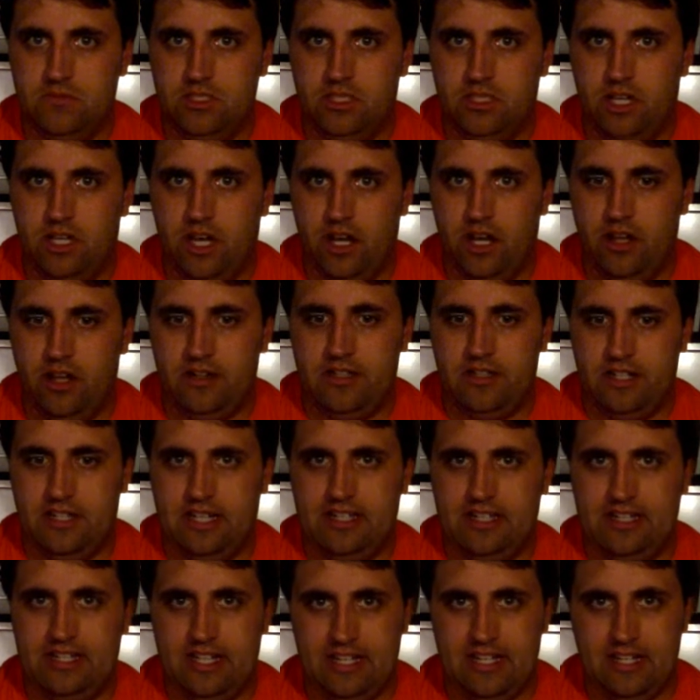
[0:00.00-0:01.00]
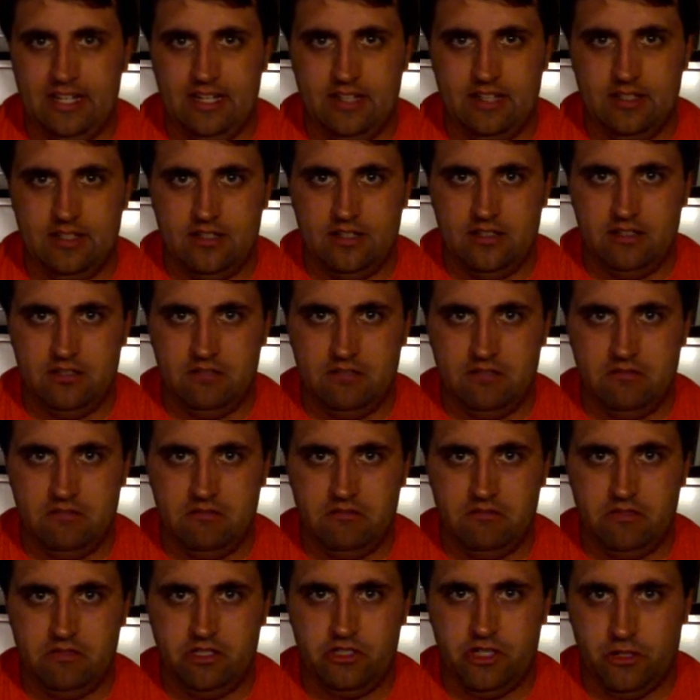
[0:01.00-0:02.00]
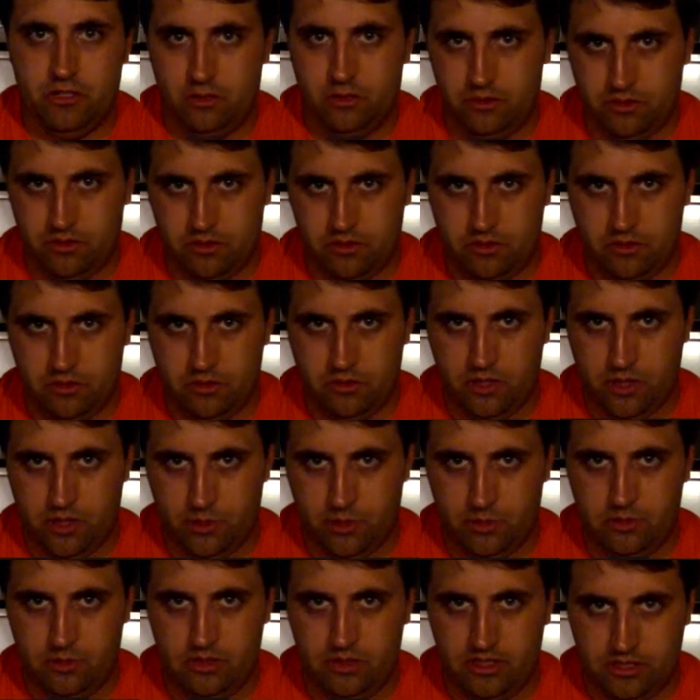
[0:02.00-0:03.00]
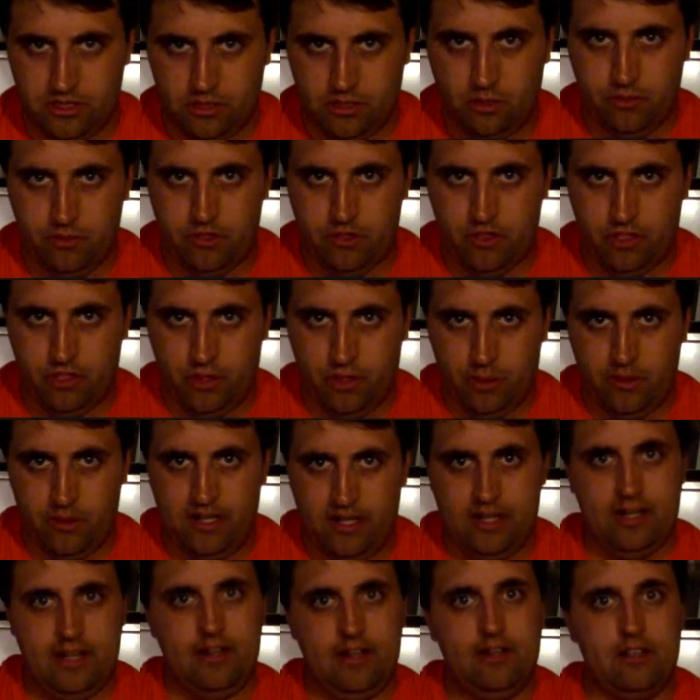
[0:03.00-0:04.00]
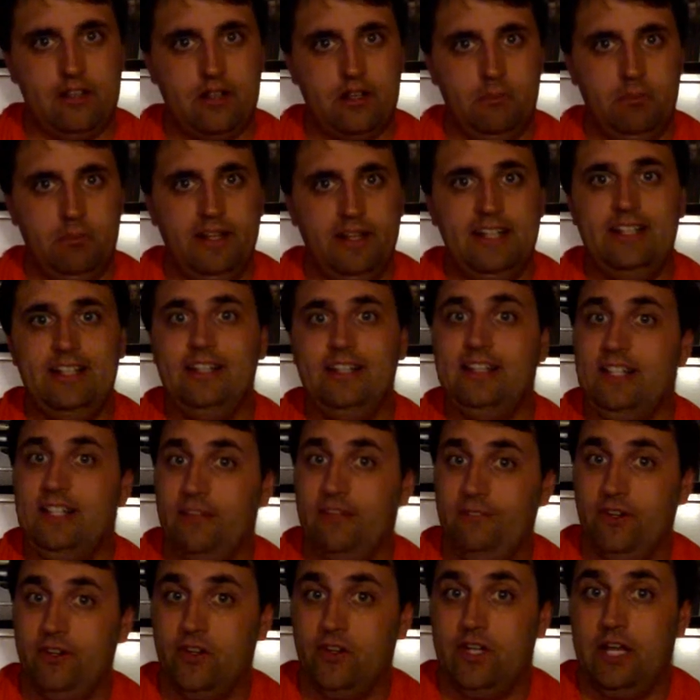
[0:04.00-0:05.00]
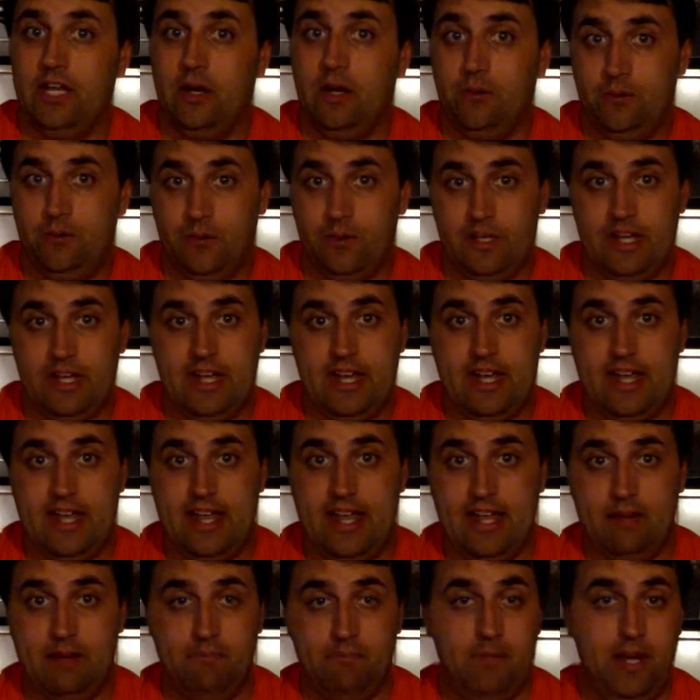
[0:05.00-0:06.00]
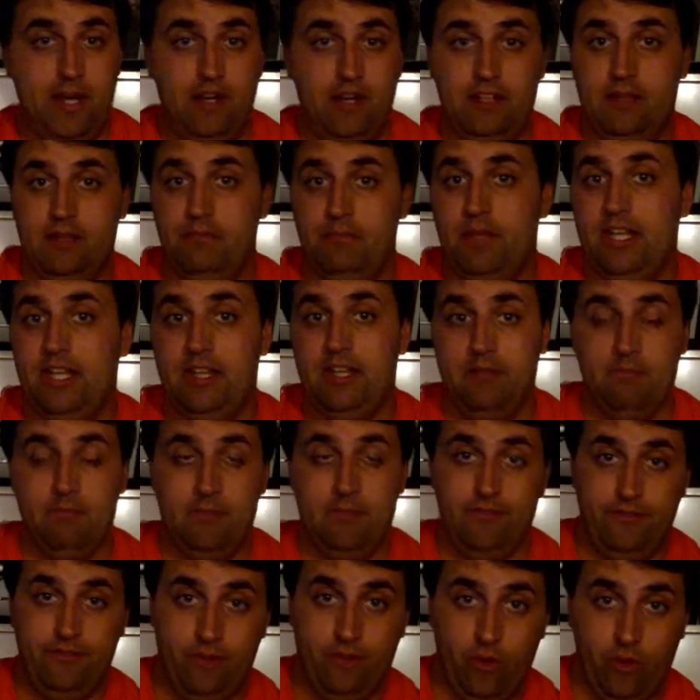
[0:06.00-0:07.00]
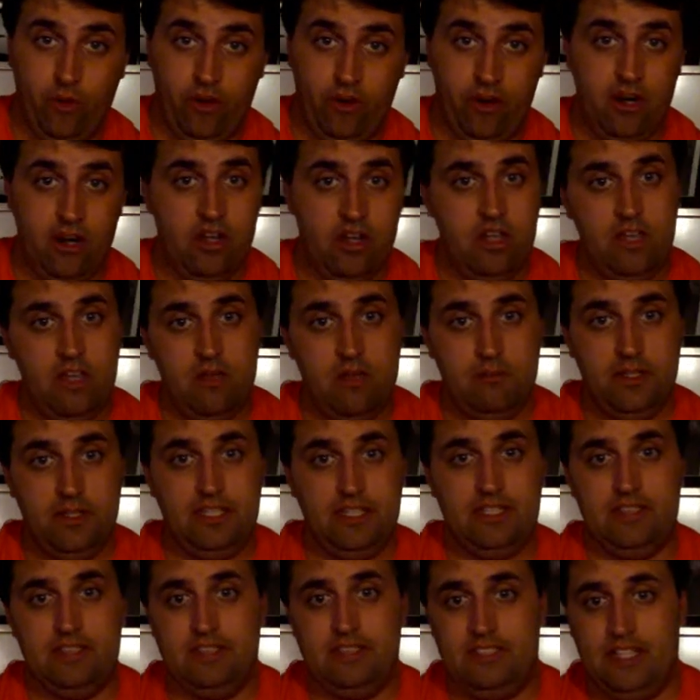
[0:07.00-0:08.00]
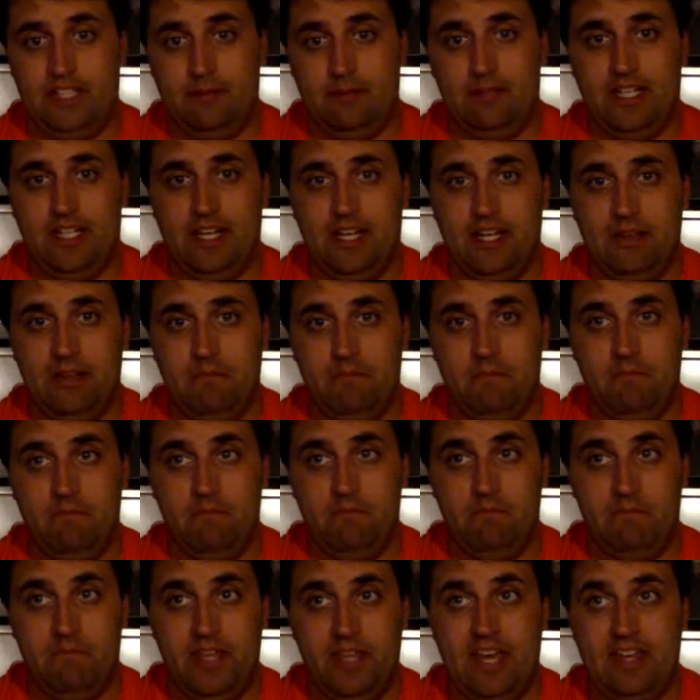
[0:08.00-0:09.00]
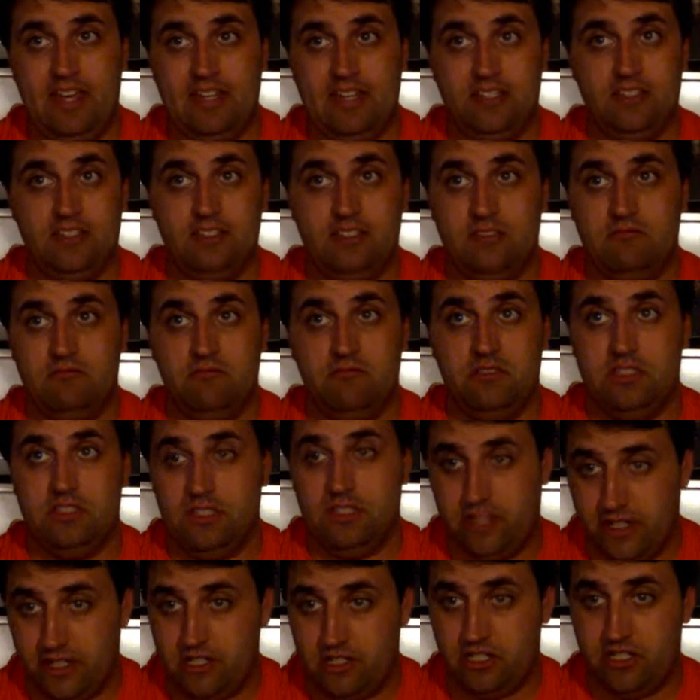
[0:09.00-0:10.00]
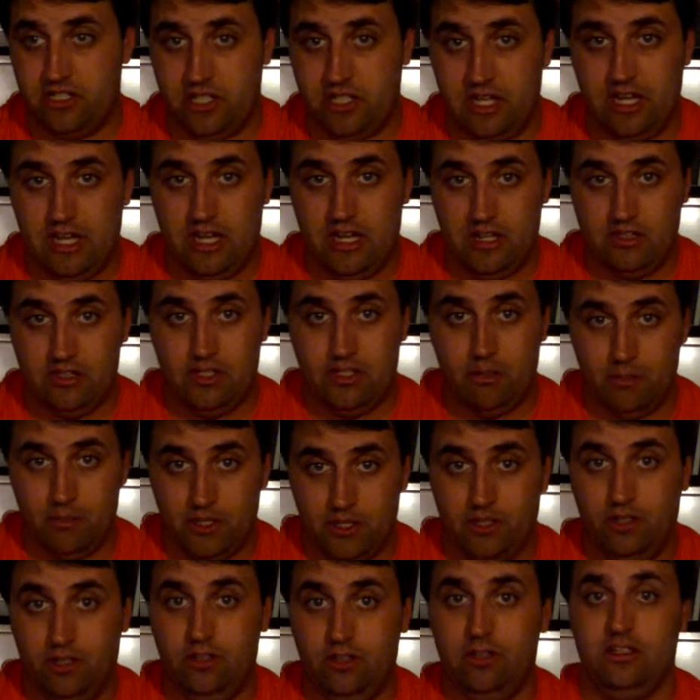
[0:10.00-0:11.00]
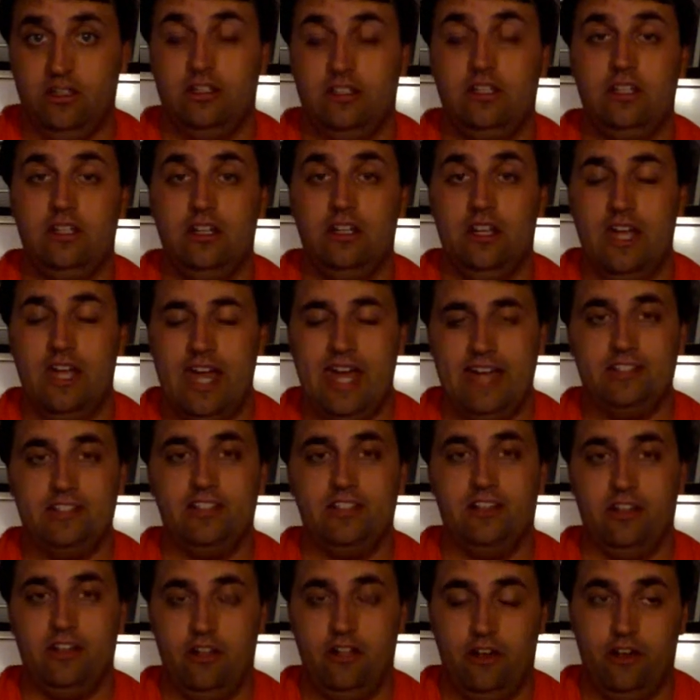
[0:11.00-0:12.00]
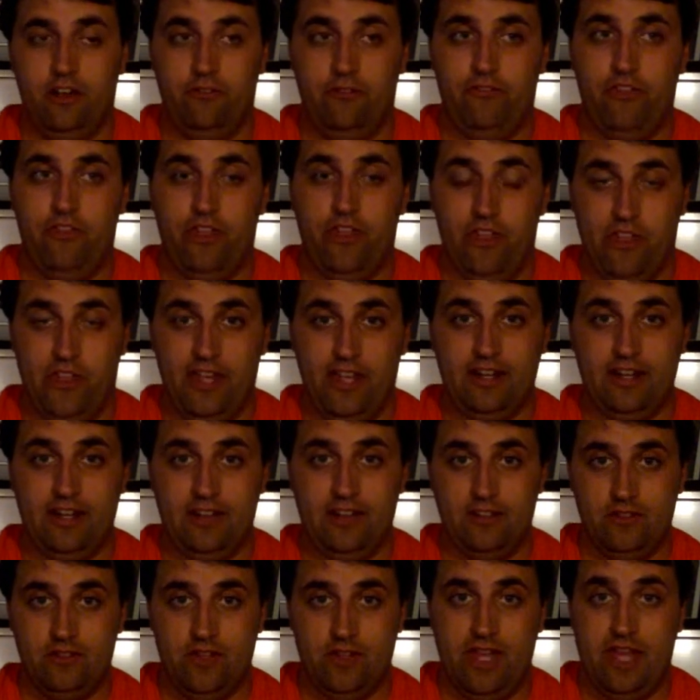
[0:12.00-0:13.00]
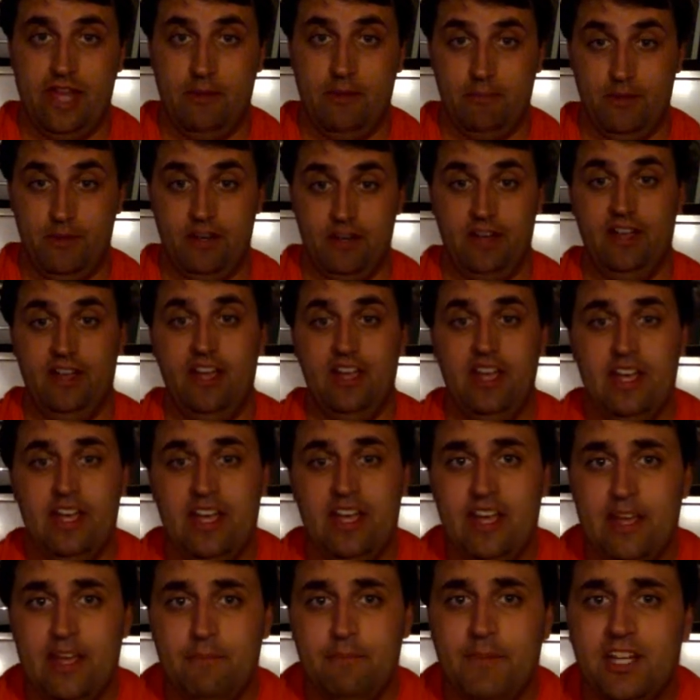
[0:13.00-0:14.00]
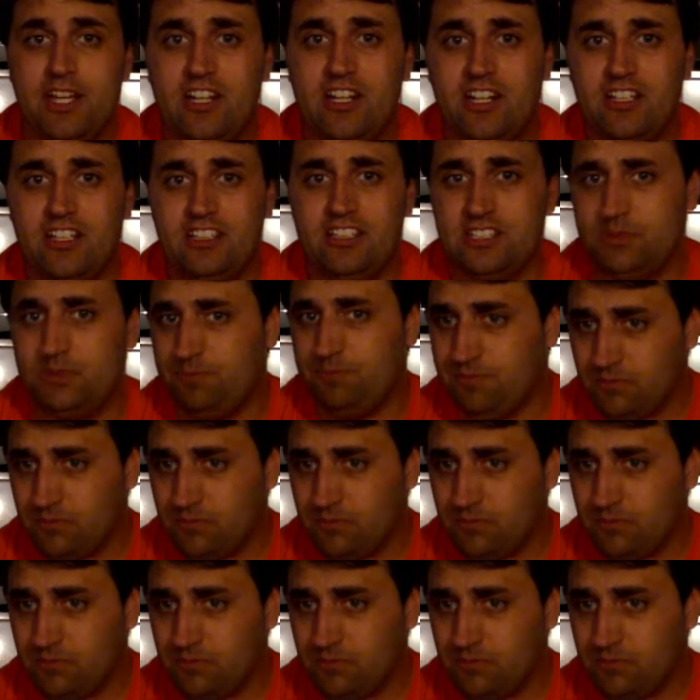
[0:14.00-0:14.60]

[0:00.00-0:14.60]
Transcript: odd that he chose to host his own show in a completely different country he had barely been in before, but at the same time, that is such a typical Hasselhoff thing to happen, because